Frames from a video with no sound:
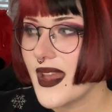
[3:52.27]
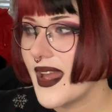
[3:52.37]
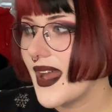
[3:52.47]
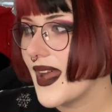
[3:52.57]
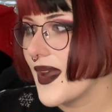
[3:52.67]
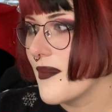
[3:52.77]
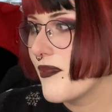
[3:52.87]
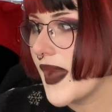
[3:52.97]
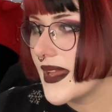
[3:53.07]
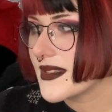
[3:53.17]

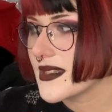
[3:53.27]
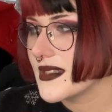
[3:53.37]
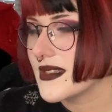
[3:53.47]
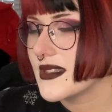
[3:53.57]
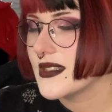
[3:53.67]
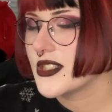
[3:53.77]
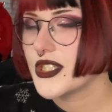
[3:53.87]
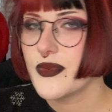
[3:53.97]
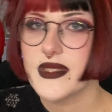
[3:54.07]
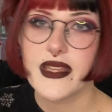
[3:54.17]
But
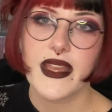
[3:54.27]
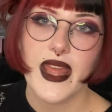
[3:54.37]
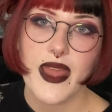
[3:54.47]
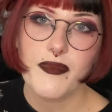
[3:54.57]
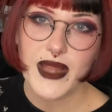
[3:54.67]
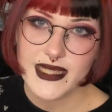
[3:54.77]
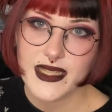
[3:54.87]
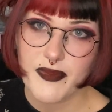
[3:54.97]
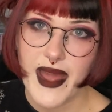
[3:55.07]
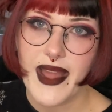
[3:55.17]
she was in a
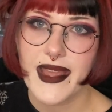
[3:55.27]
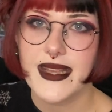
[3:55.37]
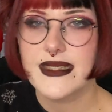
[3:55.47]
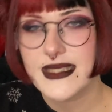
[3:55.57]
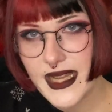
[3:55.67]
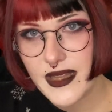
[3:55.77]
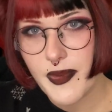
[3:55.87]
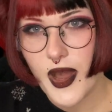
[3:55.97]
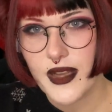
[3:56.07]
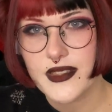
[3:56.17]
plastic bag inside the
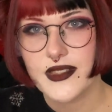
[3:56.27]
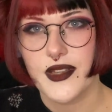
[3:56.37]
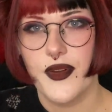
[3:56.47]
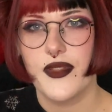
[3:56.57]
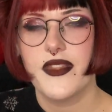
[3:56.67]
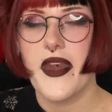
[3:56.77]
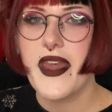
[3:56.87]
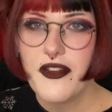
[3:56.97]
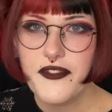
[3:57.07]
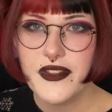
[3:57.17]
box, so
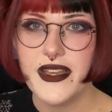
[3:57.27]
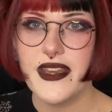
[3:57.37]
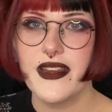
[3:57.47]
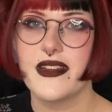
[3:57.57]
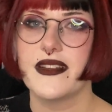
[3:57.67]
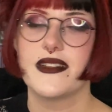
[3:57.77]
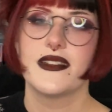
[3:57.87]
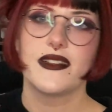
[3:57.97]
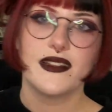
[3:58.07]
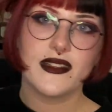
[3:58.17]
thankfully
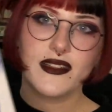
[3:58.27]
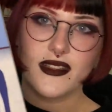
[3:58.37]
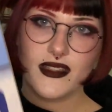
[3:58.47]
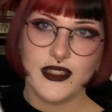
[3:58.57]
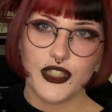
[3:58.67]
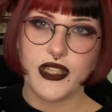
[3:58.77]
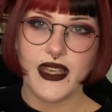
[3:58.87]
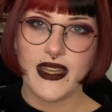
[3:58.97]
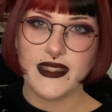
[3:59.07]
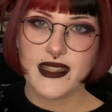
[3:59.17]

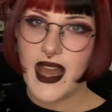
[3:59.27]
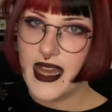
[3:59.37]
she is